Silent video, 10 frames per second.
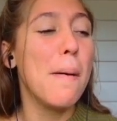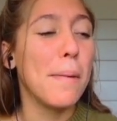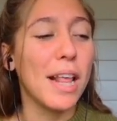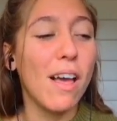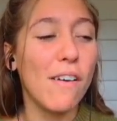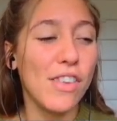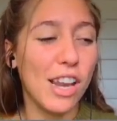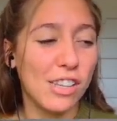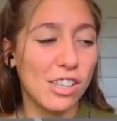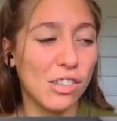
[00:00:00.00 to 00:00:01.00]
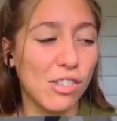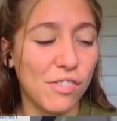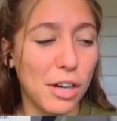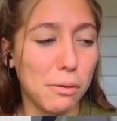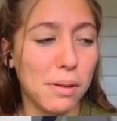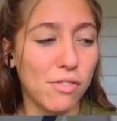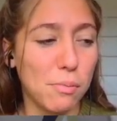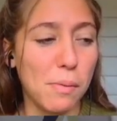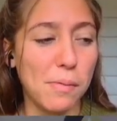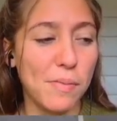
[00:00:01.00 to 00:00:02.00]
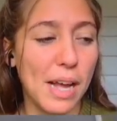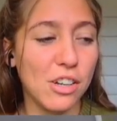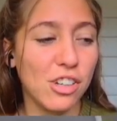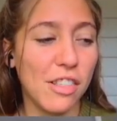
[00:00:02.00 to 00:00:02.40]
But I love getting to use the fireplace from Realm of Magic.